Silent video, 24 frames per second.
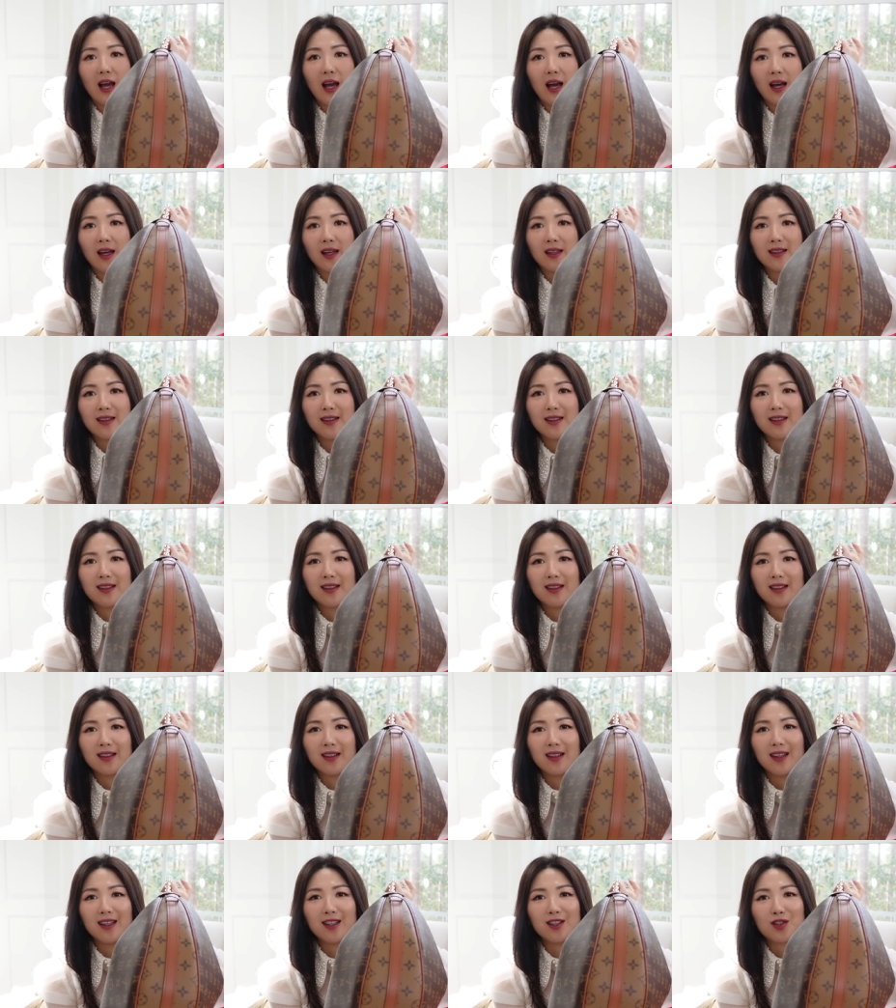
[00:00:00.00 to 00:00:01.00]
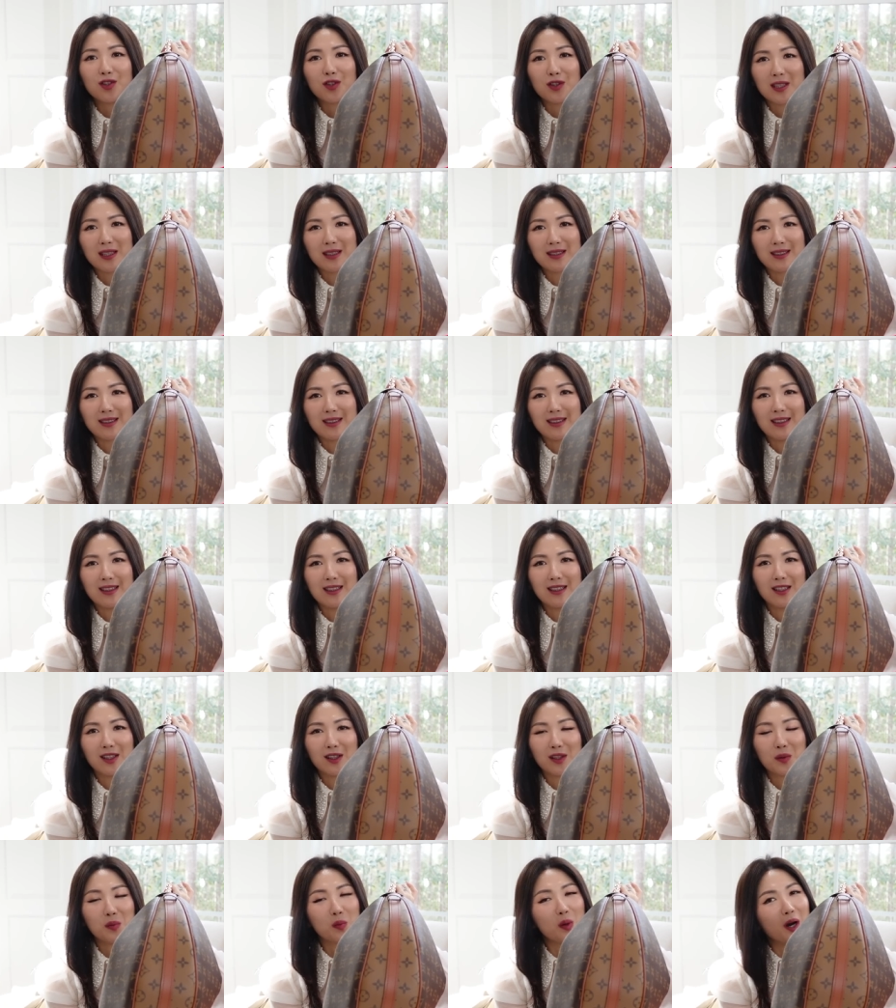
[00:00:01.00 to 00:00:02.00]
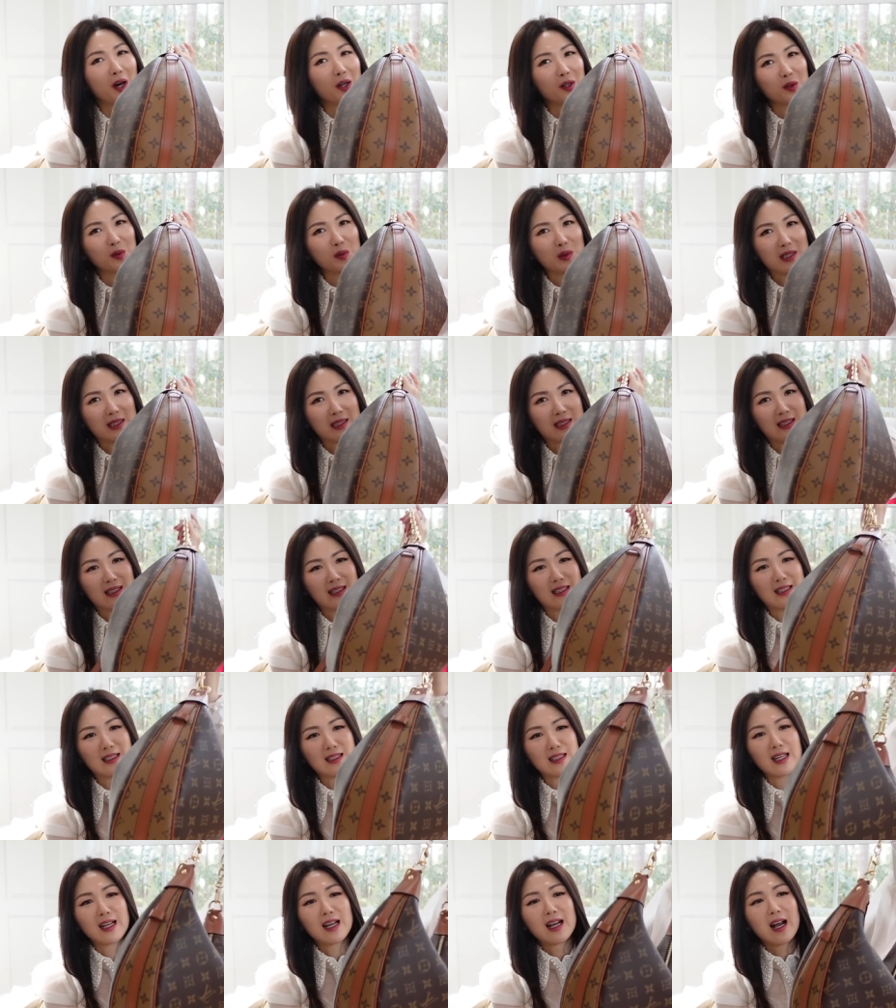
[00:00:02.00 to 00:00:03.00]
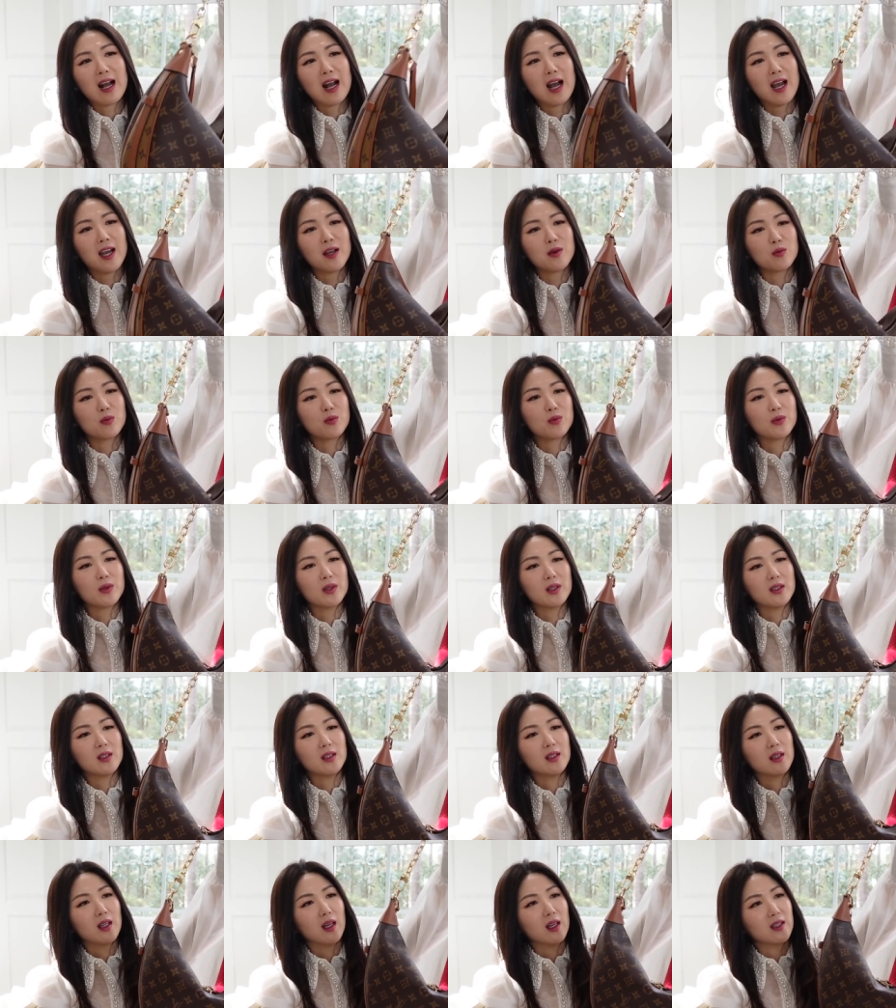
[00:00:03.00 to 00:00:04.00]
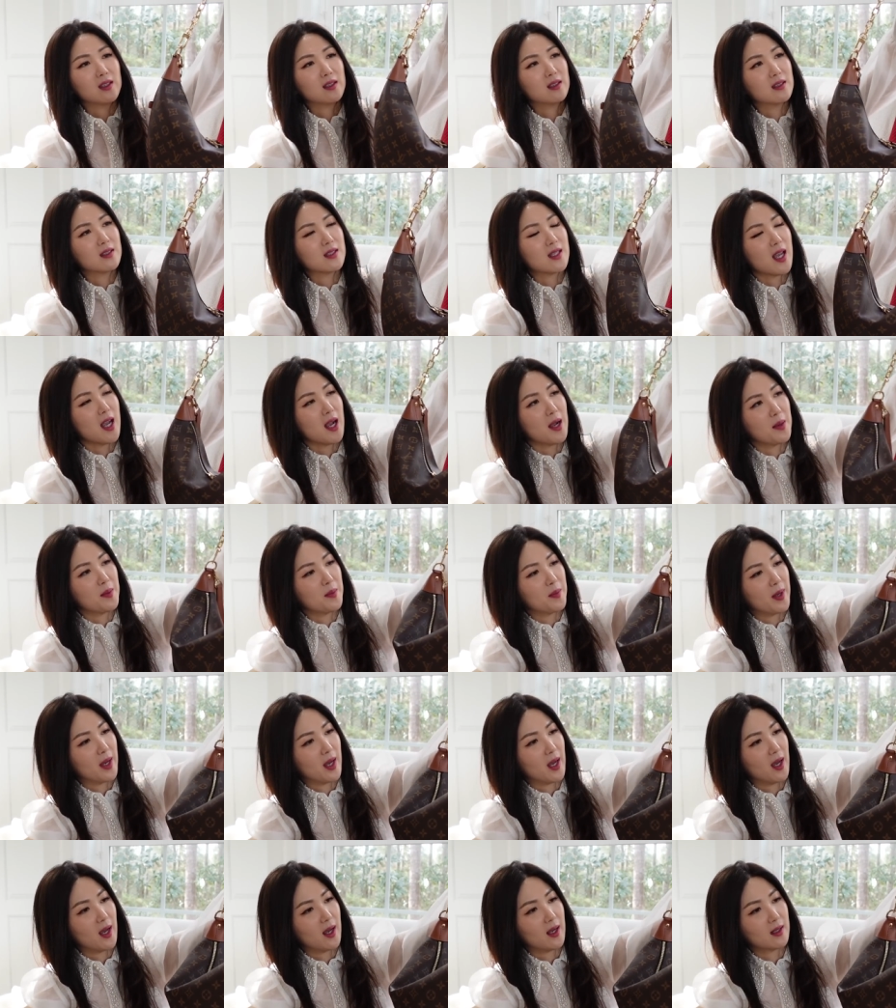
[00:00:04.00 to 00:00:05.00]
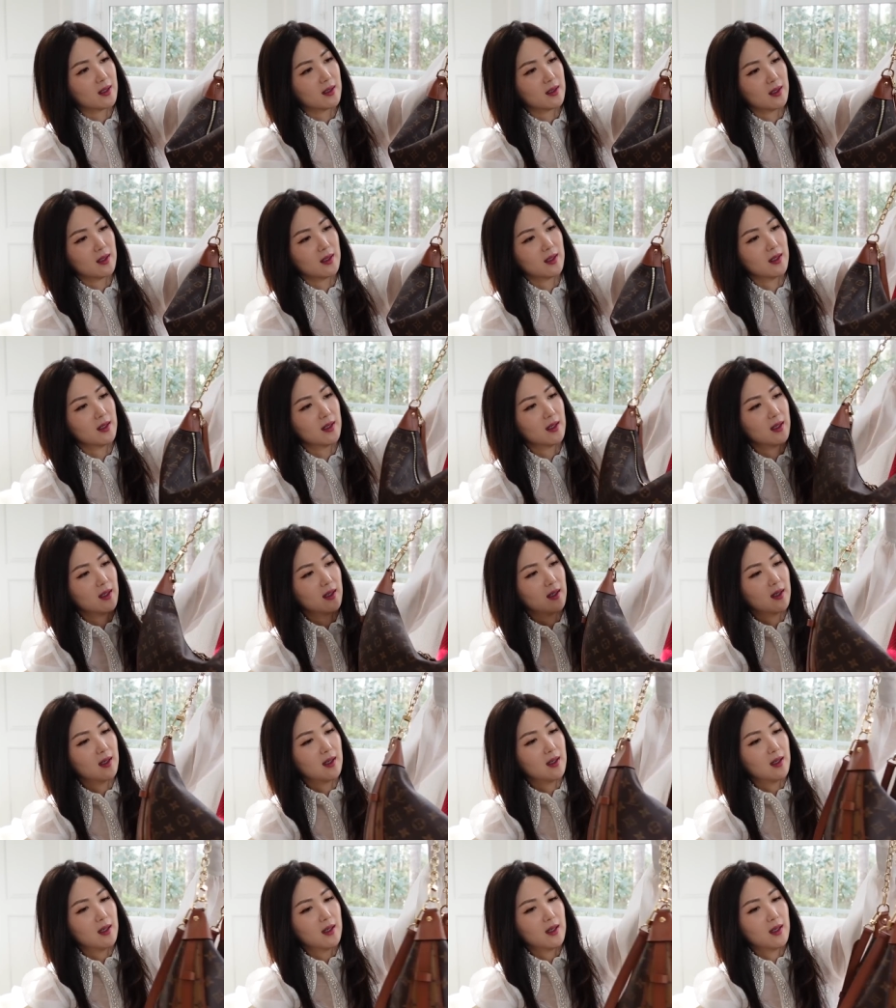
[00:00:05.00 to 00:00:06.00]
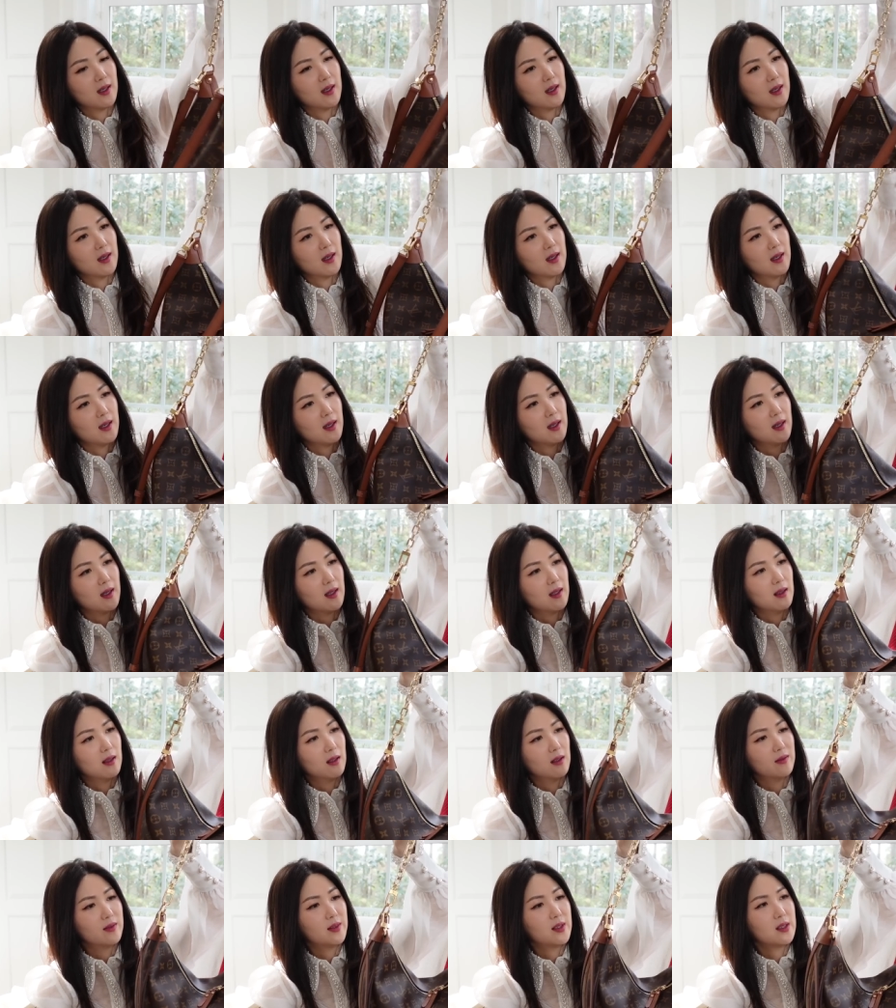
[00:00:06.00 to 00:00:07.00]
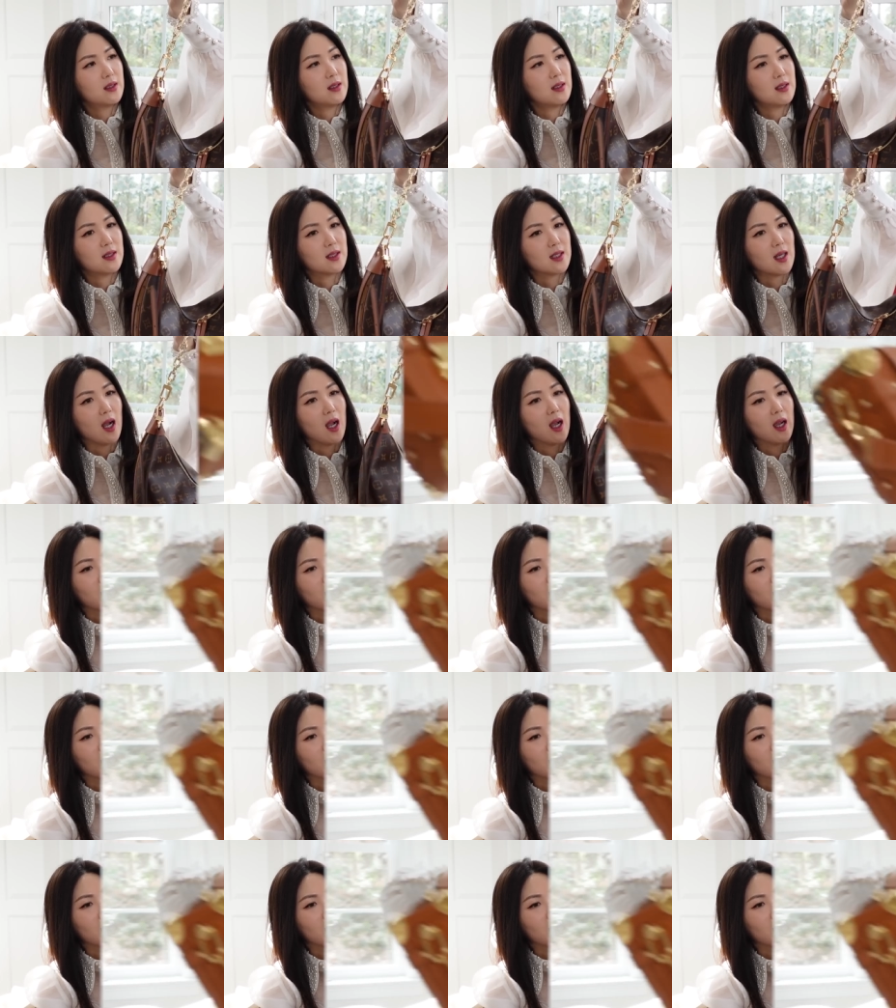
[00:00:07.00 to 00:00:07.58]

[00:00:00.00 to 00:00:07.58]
and interesting on the bottom, isn't it? I really like this handbag. I love the design.